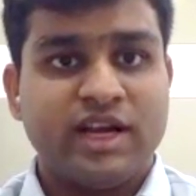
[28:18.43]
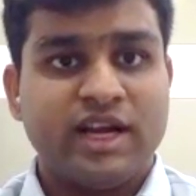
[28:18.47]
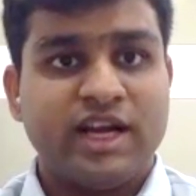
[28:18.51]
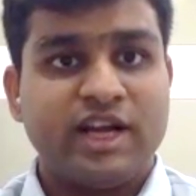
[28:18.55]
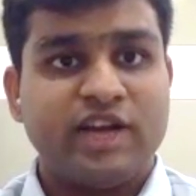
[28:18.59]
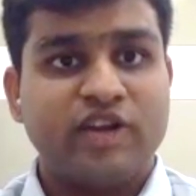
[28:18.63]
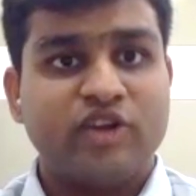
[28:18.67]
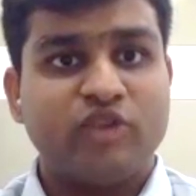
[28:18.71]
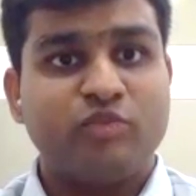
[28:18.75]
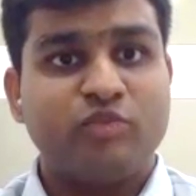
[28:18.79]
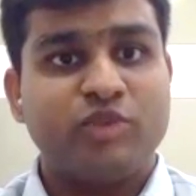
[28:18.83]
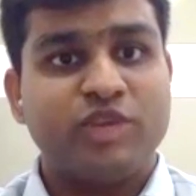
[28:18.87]

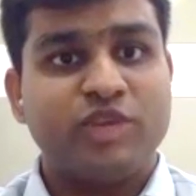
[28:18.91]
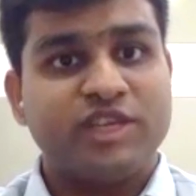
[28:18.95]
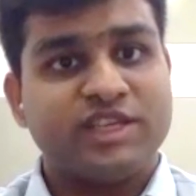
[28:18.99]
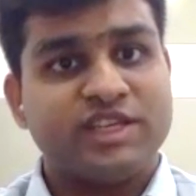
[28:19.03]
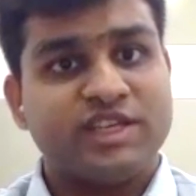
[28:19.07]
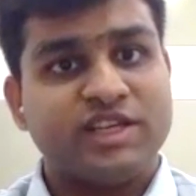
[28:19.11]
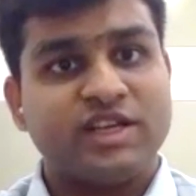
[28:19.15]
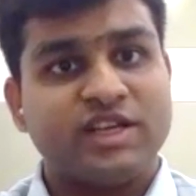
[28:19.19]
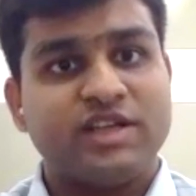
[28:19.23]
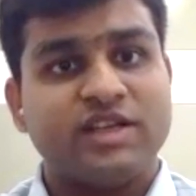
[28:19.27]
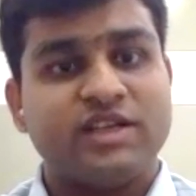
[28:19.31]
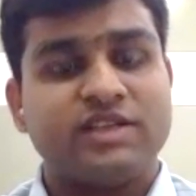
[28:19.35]
and your
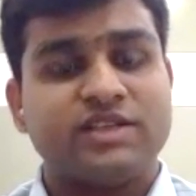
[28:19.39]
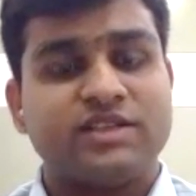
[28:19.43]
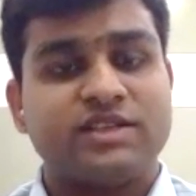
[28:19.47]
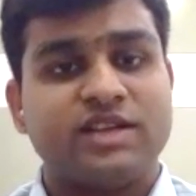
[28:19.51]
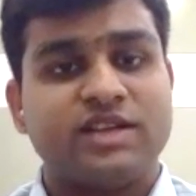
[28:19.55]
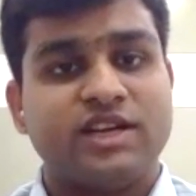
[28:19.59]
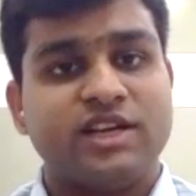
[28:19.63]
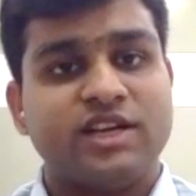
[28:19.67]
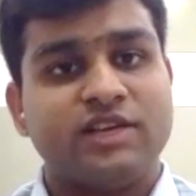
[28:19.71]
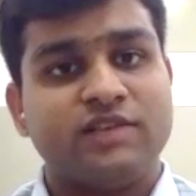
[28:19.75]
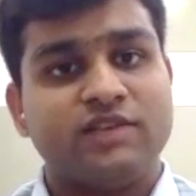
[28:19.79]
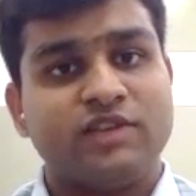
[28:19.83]
basic
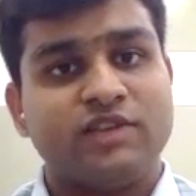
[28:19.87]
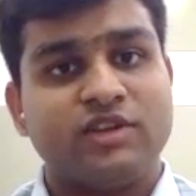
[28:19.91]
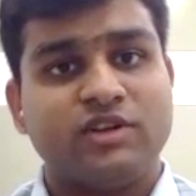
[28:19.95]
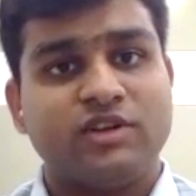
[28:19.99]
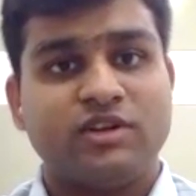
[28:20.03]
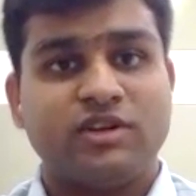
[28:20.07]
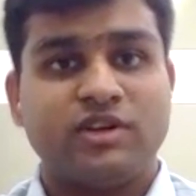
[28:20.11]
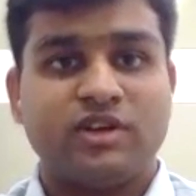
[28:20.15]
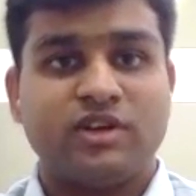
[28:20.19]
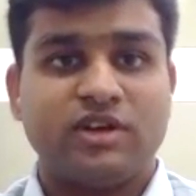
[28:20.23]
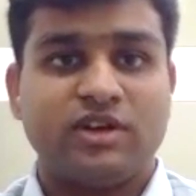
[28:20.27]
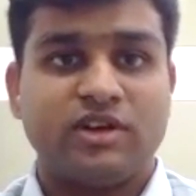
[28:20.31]
understanding
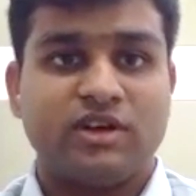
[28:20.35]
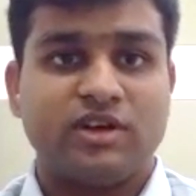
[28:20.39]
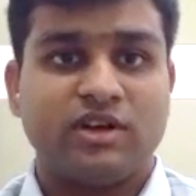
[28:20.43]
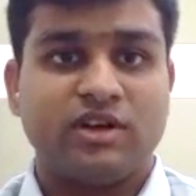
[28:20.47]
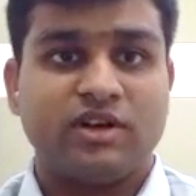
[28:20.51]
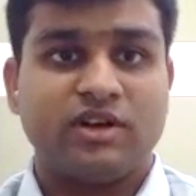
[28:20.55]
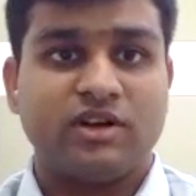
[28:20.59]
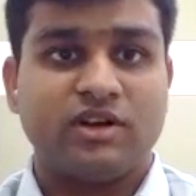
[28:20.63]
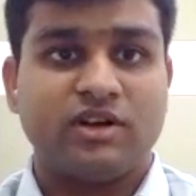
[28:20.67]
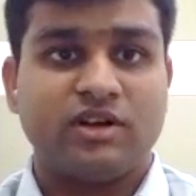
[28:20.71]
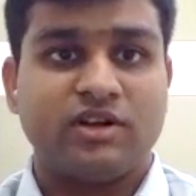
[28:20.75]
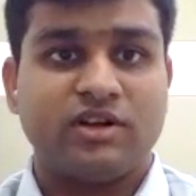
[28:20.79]
will
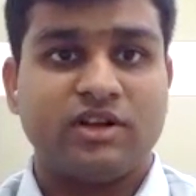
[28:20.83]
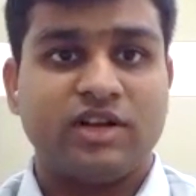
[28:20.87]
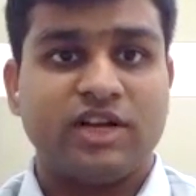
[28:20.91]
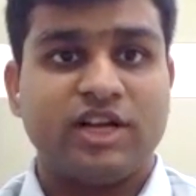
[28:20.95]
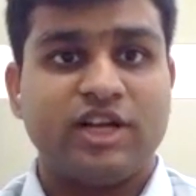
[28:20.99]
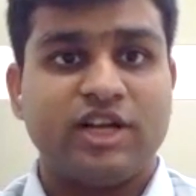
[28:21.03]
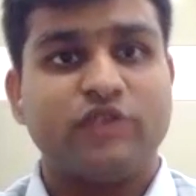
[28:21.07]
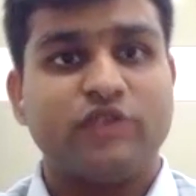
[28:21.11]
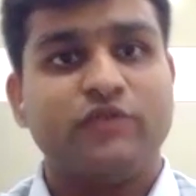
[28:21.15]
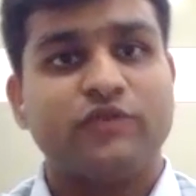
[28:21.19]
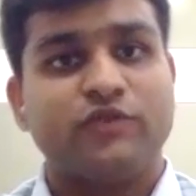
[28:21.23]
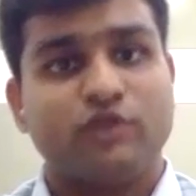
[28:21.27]
uh,
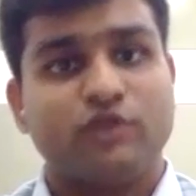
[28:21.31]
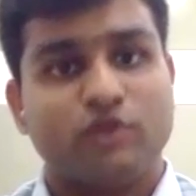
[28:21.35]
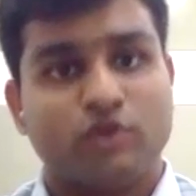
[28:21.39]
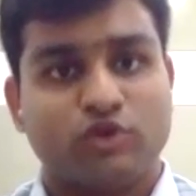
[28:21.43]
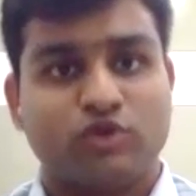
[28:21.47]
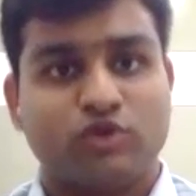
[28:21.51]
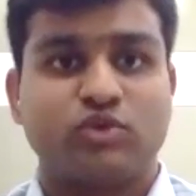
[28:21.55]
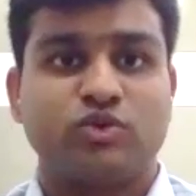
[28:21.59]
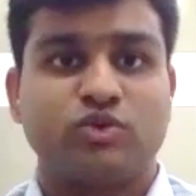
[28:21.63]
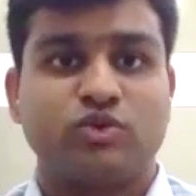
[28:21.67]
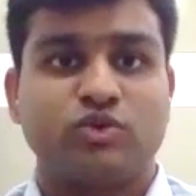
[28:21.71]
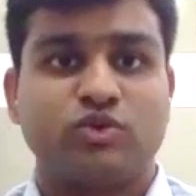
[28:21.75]
let you
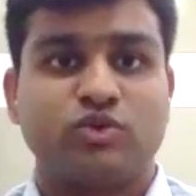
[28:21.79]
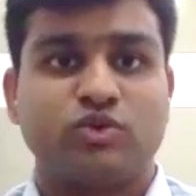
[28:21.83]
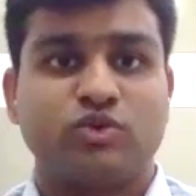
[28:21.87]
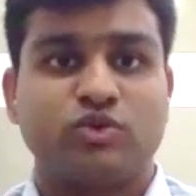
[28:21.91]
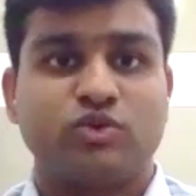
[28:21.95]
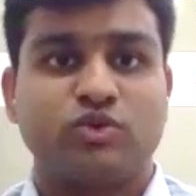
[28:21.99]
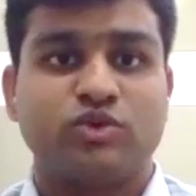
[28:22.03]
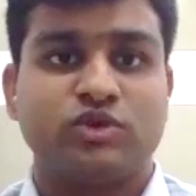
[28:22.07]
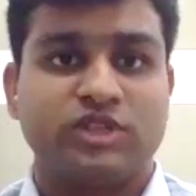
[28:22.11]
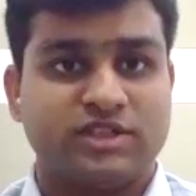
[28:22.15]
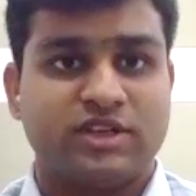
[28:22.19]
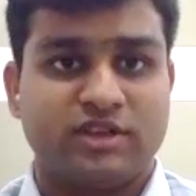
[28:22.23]
flow
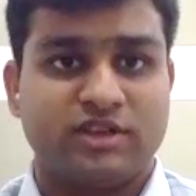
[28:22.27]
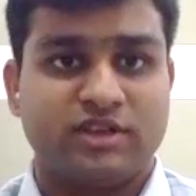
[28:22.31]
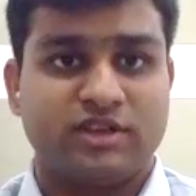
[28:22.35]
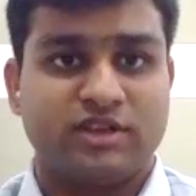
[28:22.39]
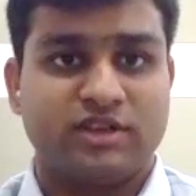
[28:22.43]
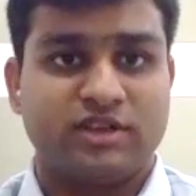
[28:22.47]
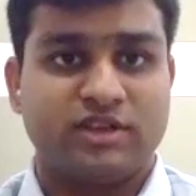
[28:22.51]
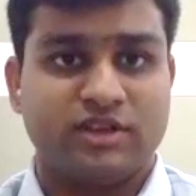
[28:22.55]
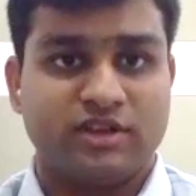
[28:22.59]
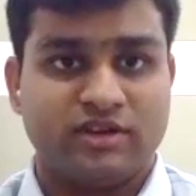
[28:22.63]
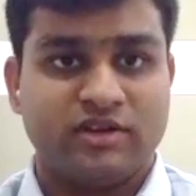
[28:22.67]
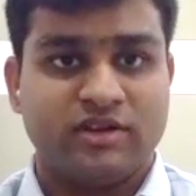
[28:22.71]
through this
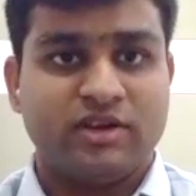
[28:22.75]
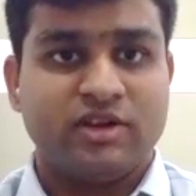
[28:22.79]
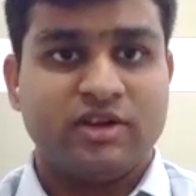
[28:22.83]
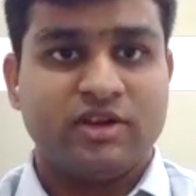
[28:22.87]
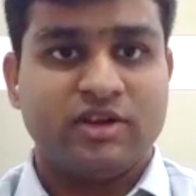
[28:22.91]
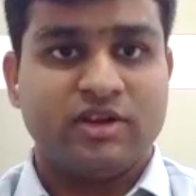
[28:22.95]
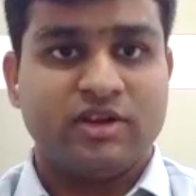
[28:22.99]
journey